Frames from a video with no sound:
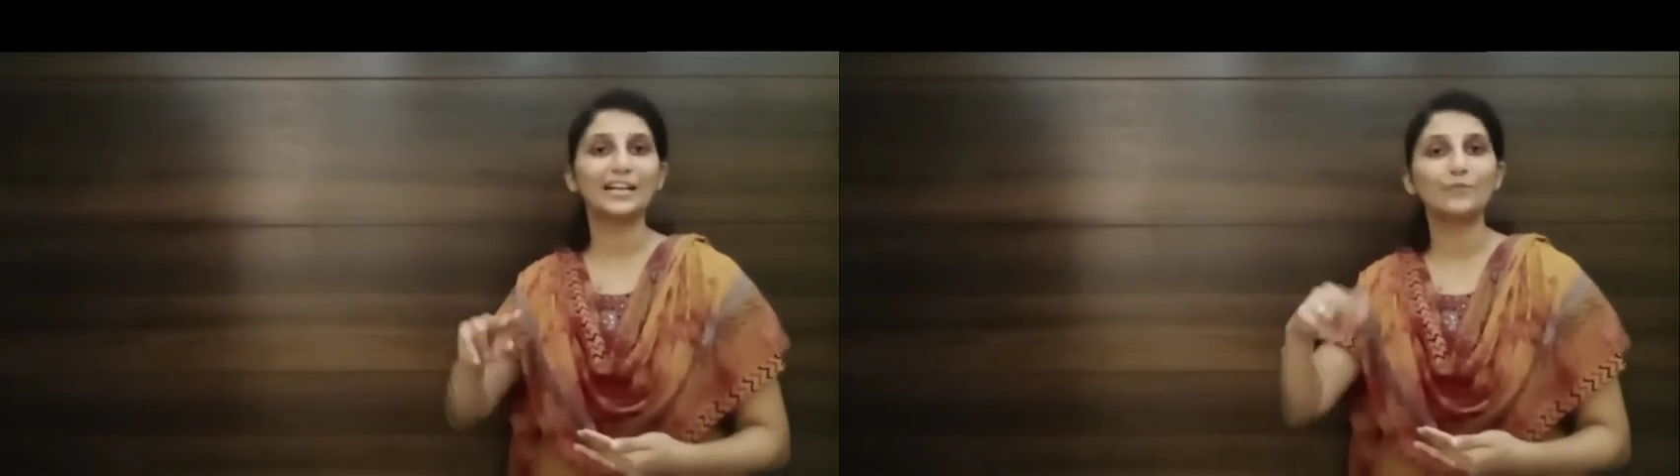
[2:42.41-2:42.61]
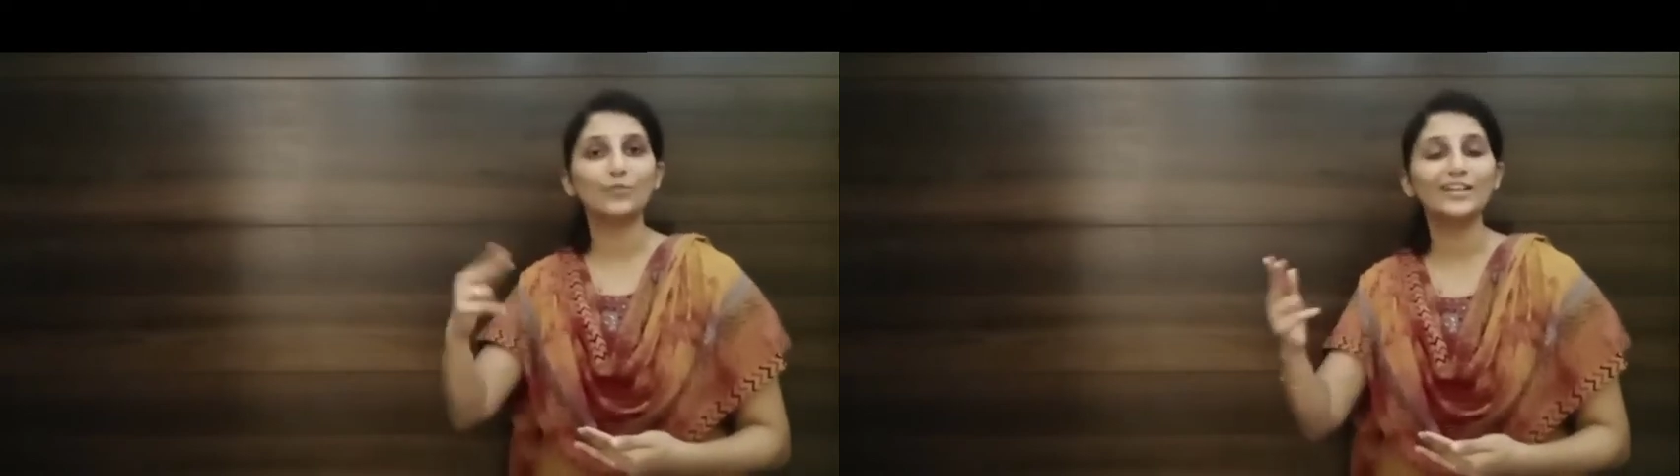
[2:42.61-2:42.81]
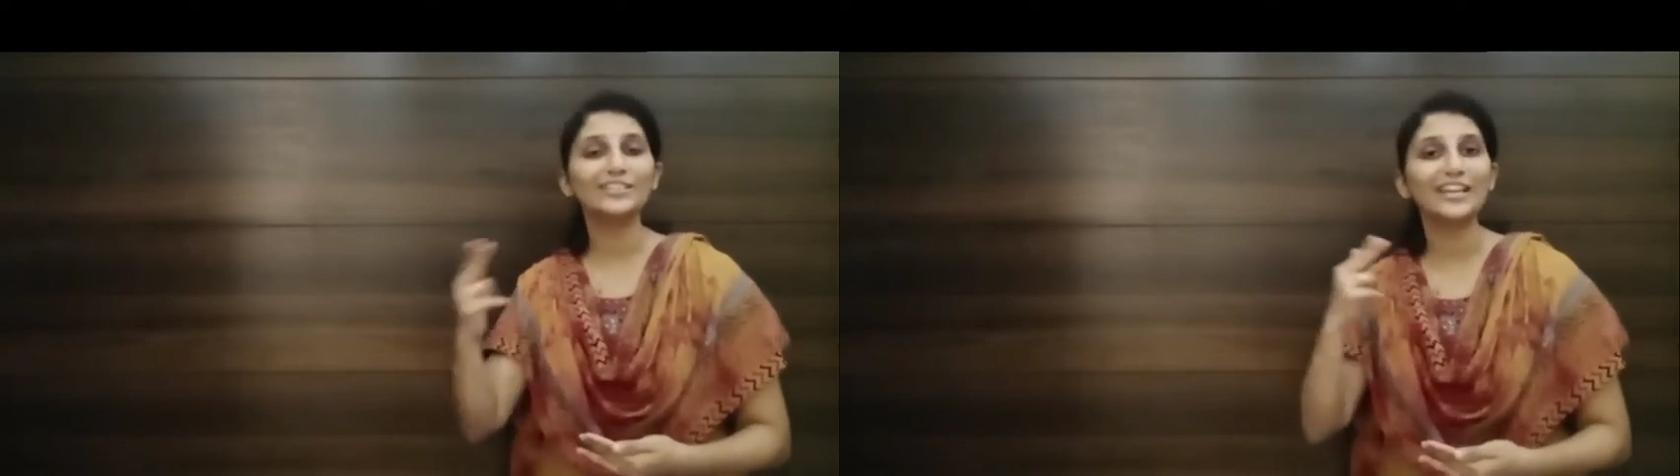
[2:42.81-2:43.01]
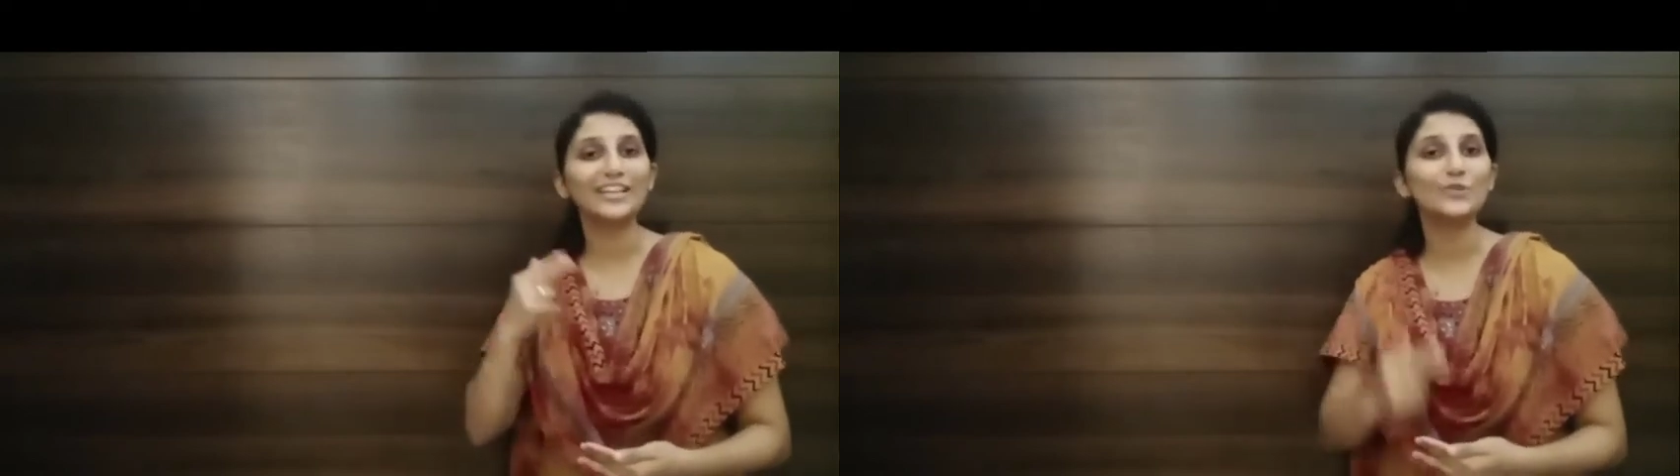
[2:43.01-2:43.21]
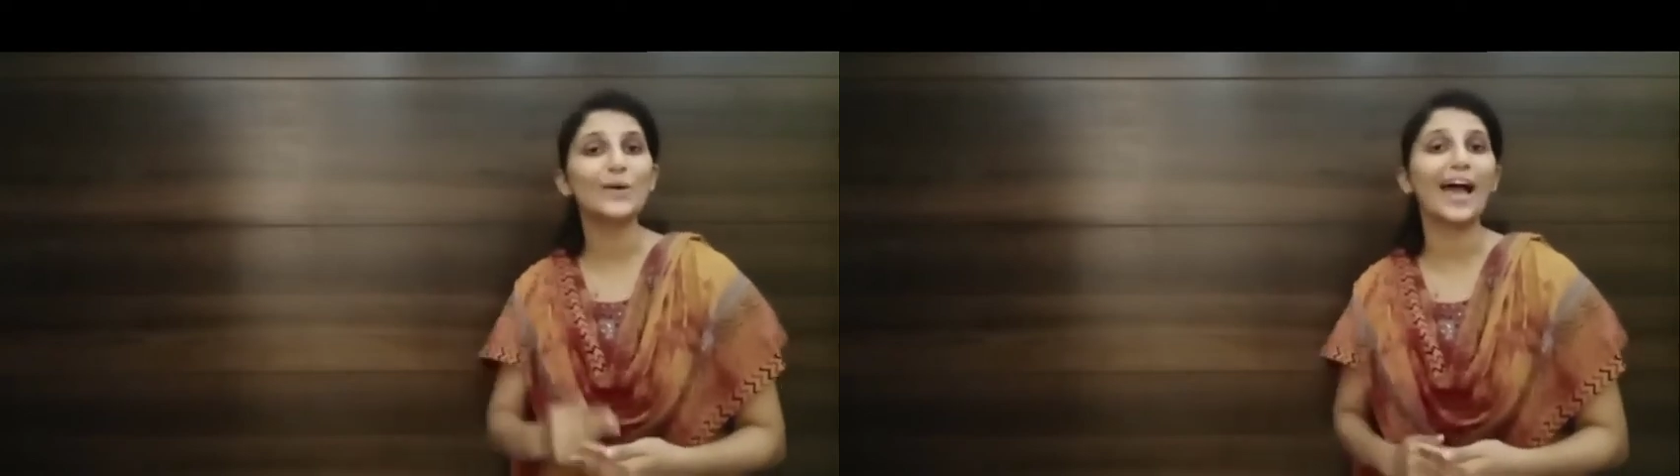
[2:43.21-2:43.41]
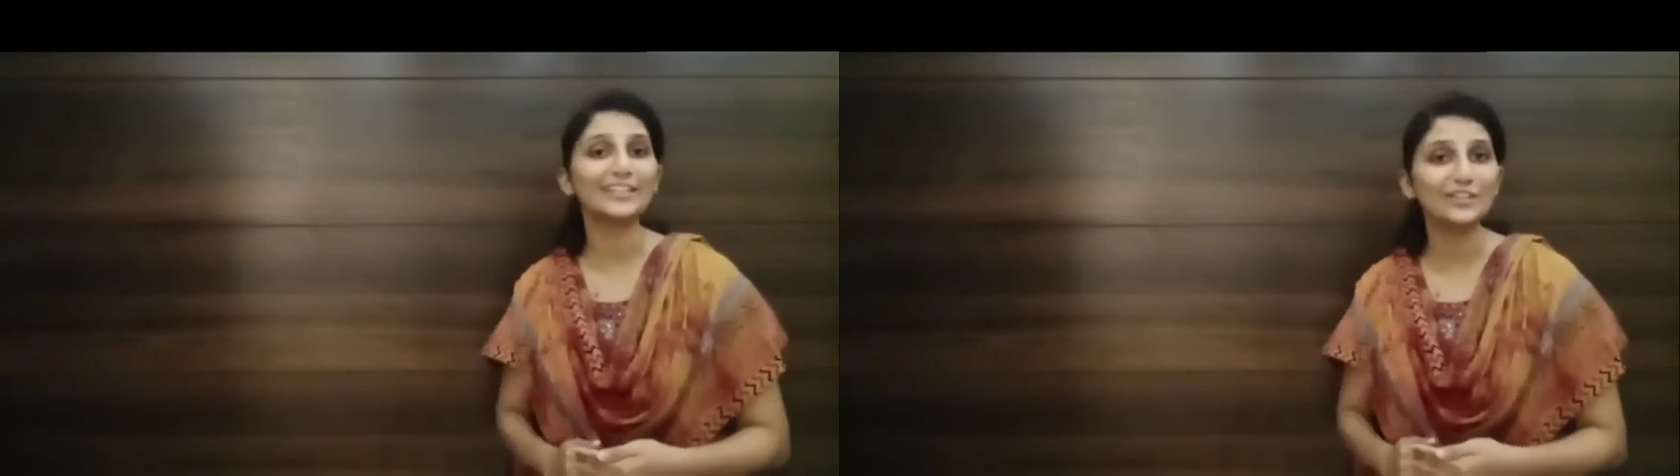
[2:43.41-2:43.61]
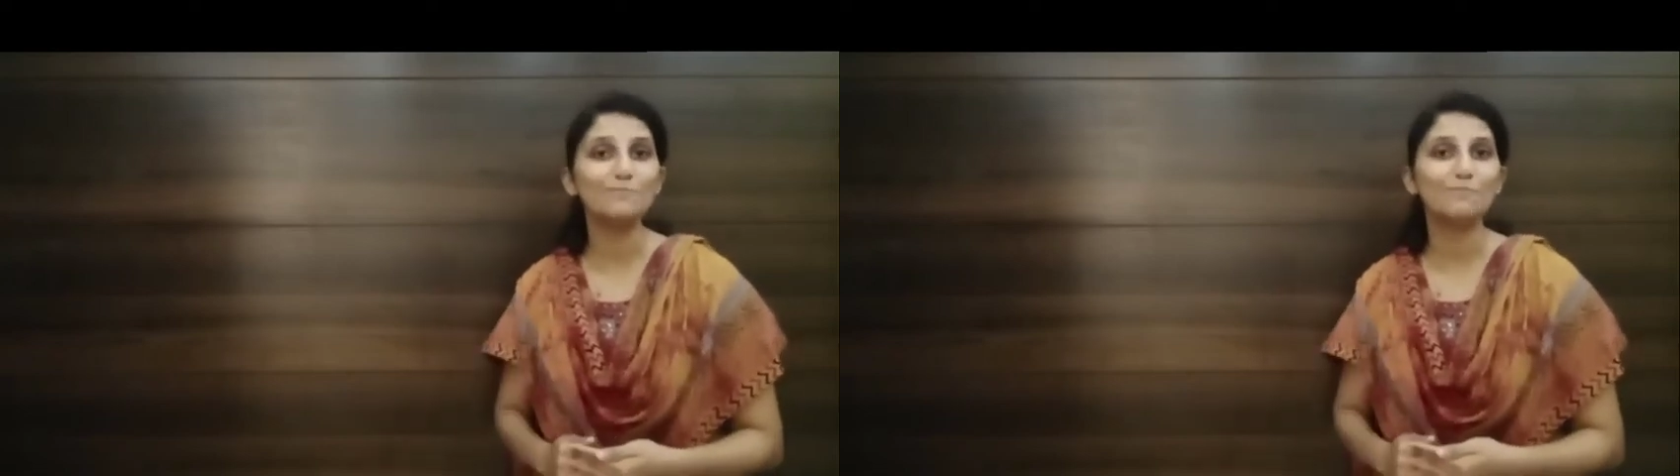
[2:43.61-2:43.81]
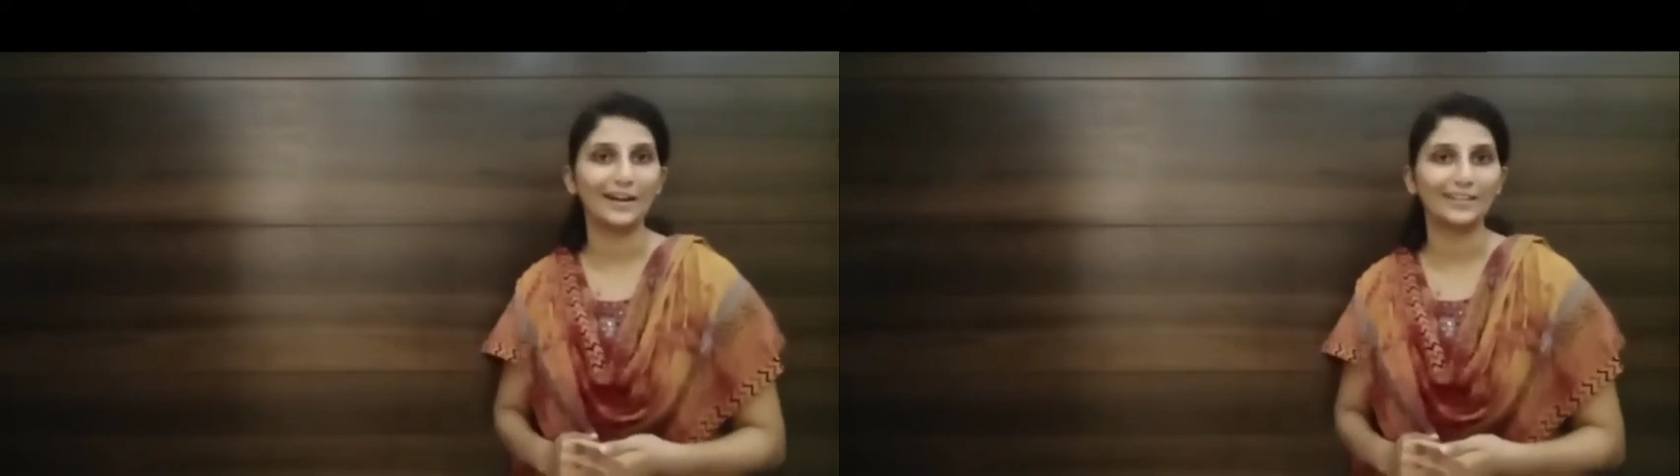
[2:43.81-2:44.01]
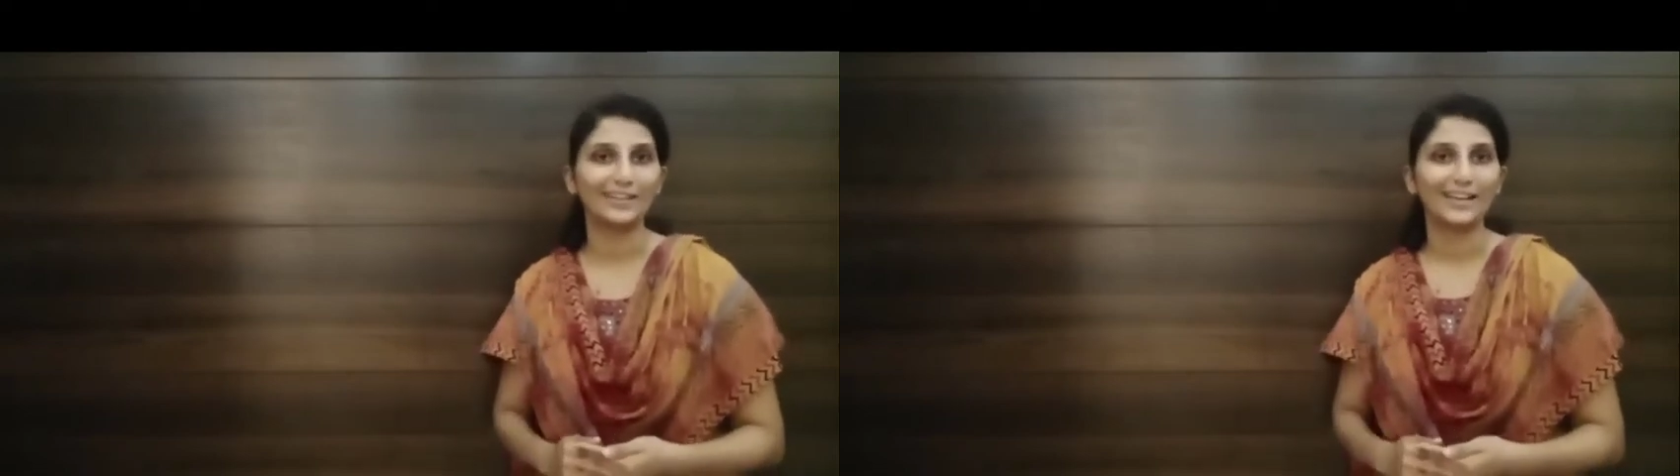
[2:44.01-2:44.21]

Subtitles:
converted into active bud